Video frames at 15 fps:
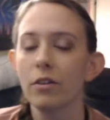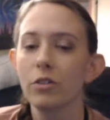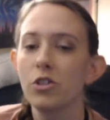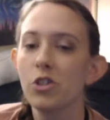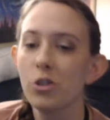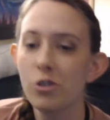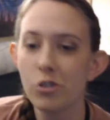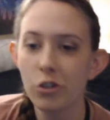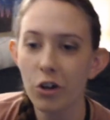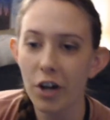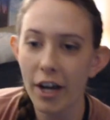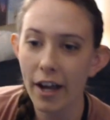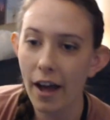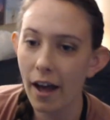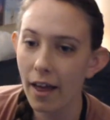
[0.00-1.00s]
True
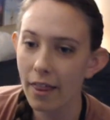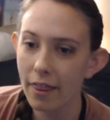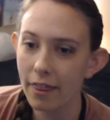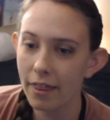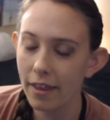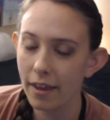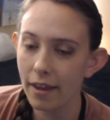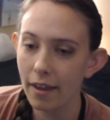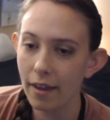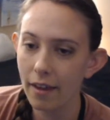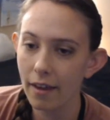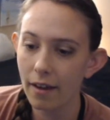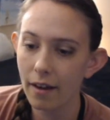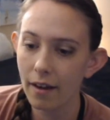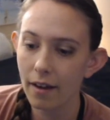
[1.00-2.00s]
story.
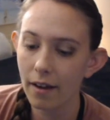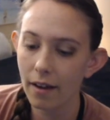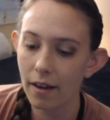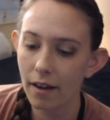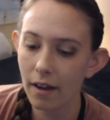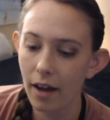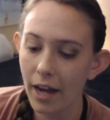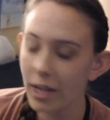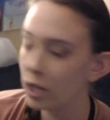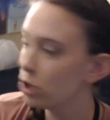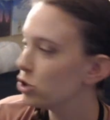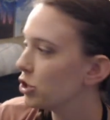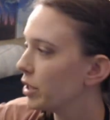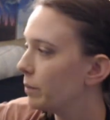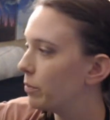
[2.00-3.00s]
I
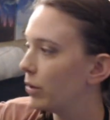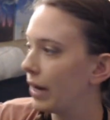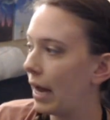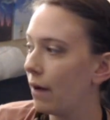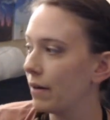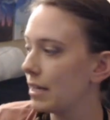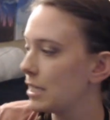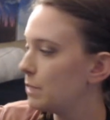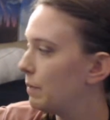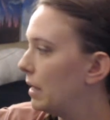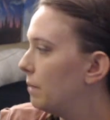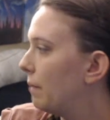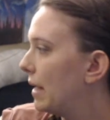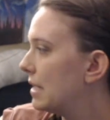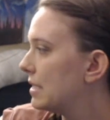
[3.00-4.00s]
usually put out a
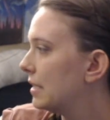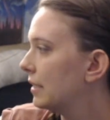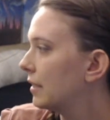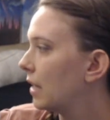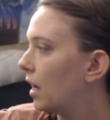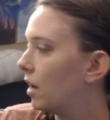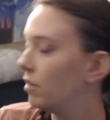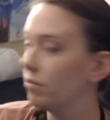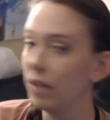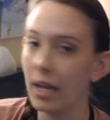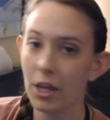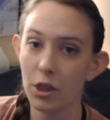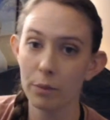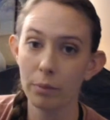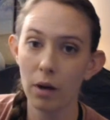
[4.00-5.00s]
speed painting of
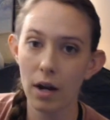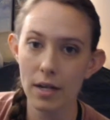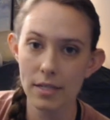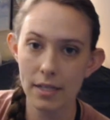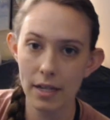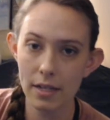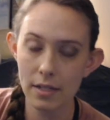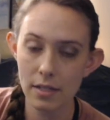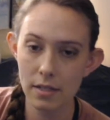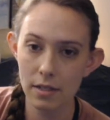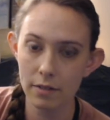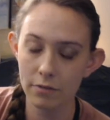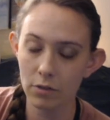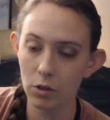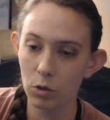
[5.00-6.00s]
like the process
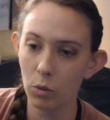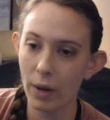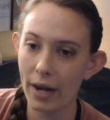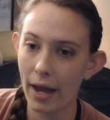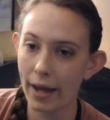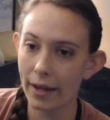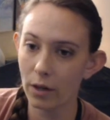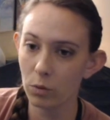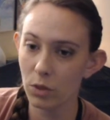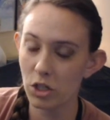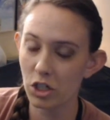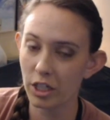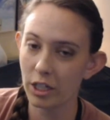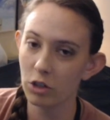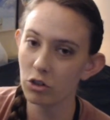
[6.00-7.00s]
for when I
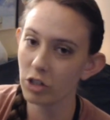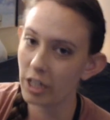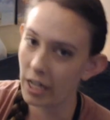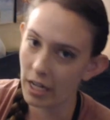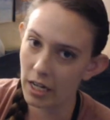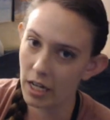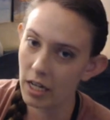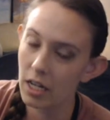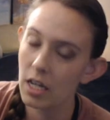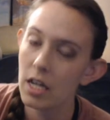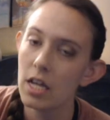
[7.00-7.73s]
originally created